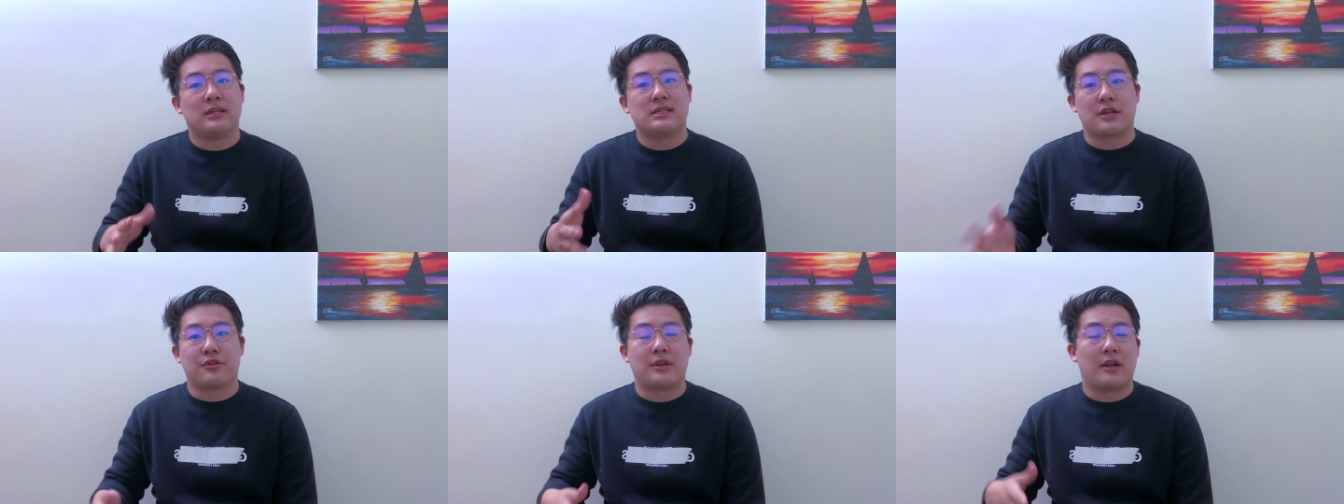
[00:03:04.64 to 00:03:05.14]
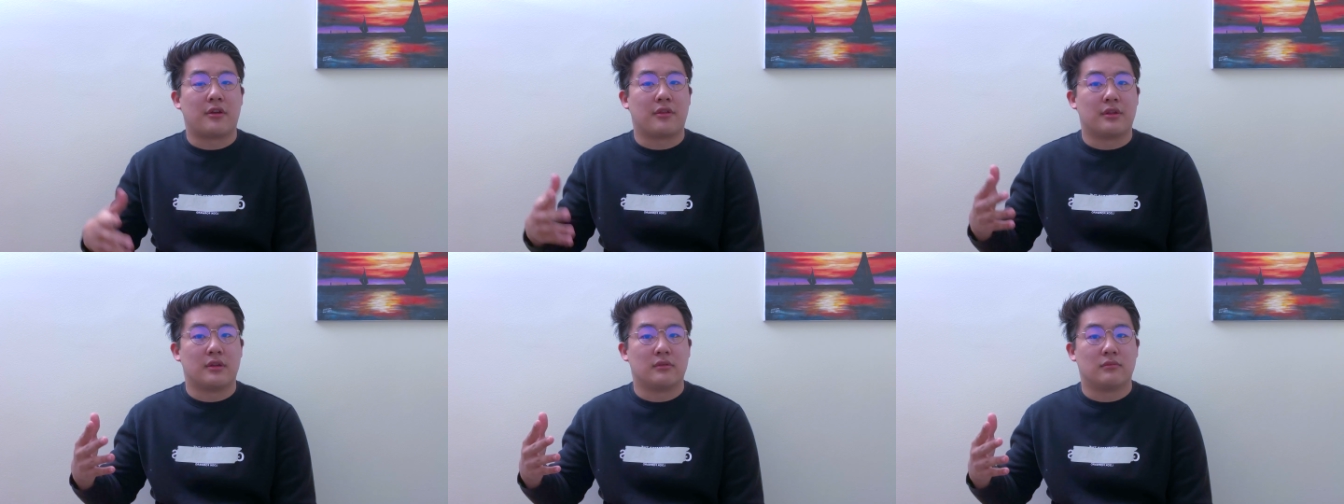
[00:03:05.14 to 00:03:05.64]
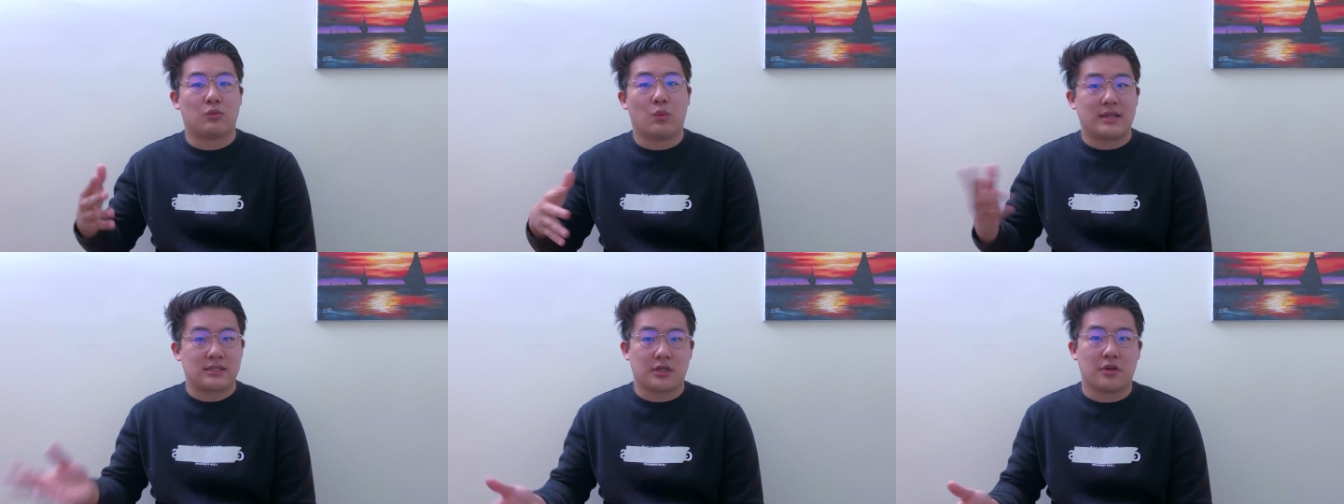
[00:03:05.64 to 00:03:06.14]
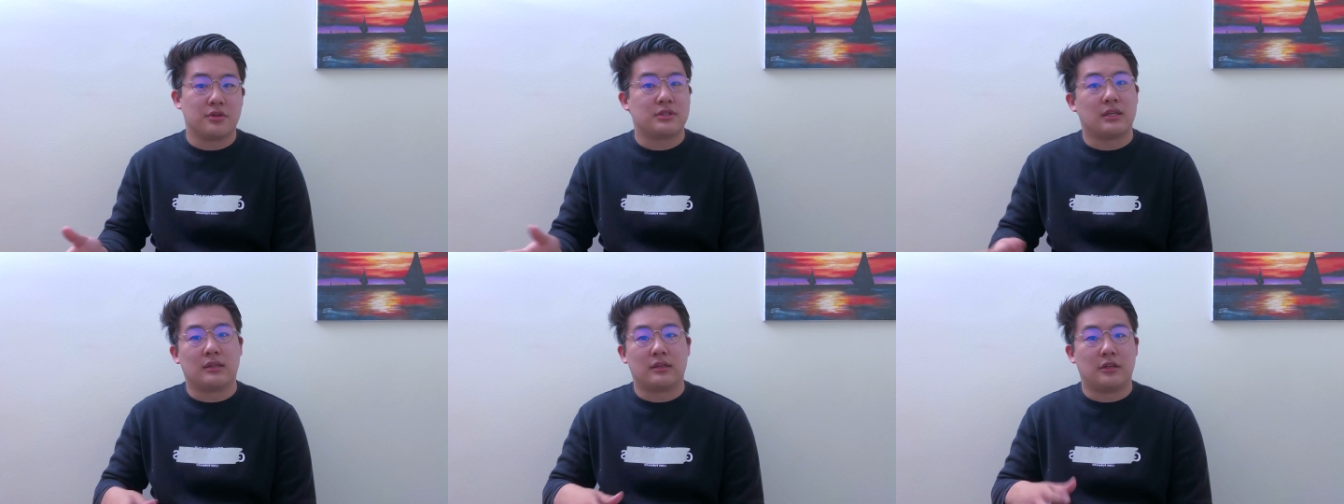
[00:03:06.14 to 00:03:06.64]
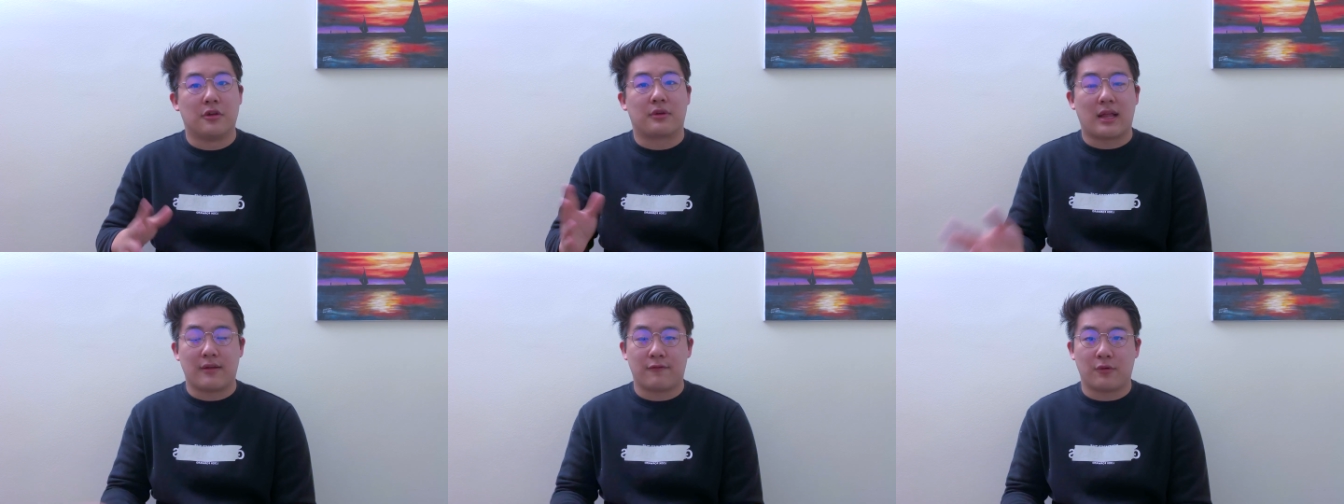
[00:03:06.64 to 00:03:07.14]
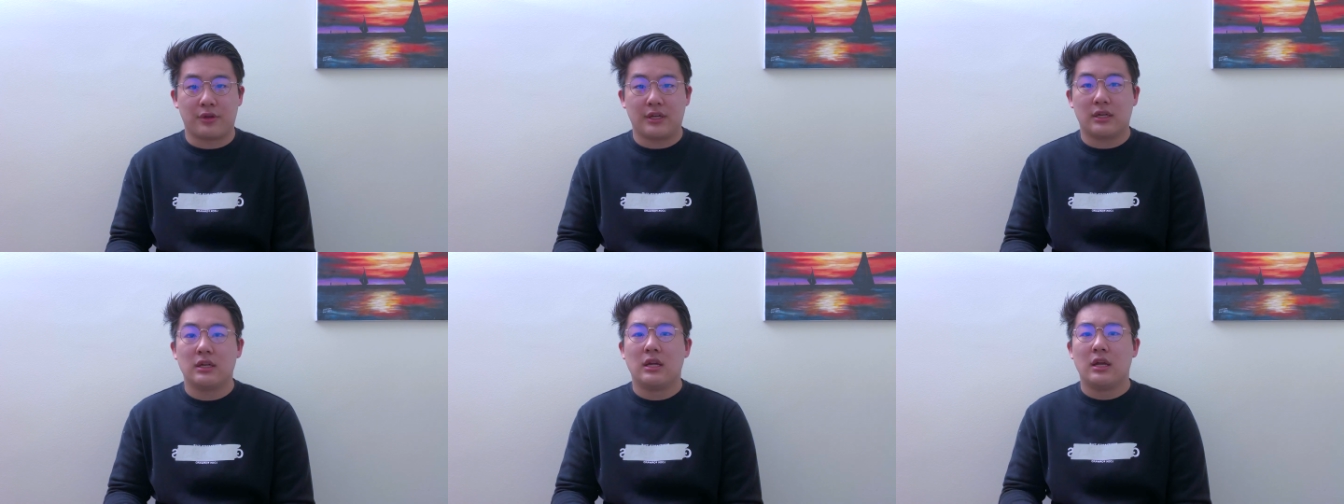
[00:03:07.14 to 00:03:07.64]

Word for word: settle down on the West Coast in you know California,